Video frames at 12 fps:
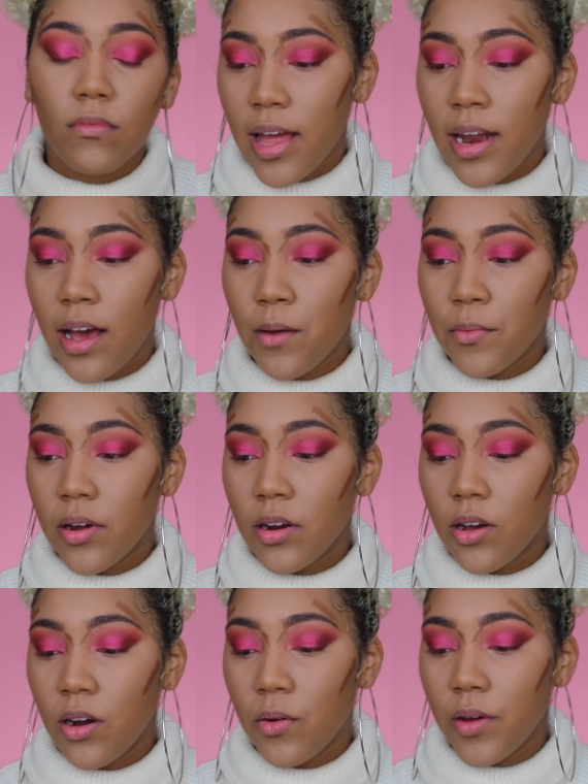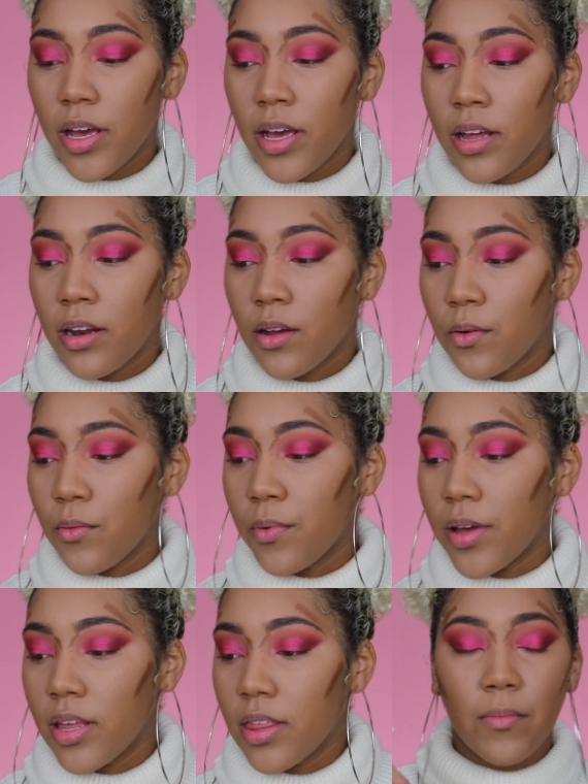And now I'm going to go in
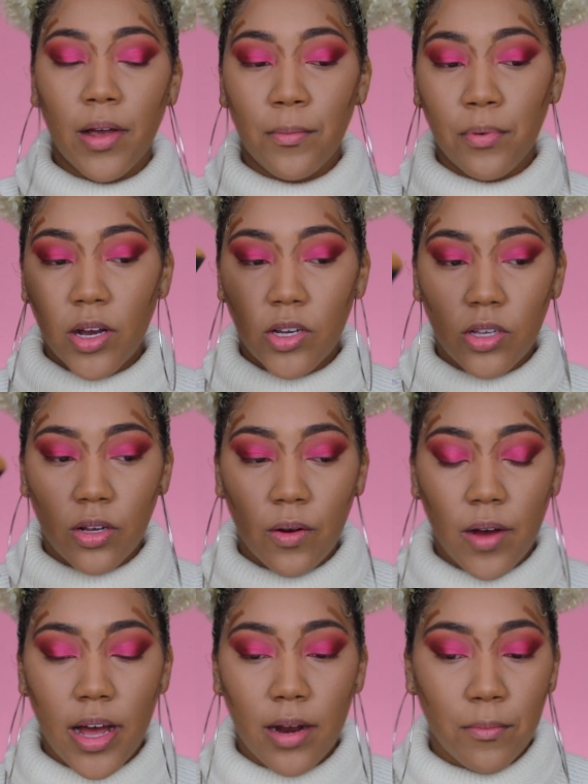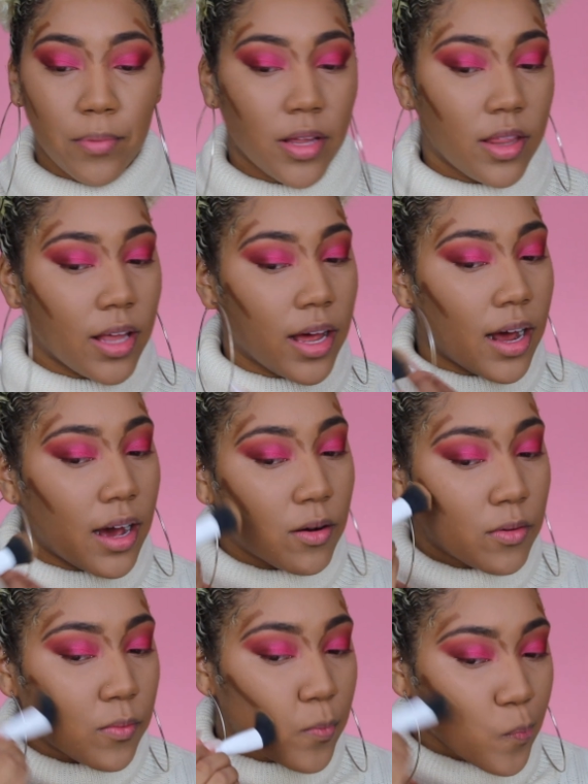with my brush to go ahead and blend that out.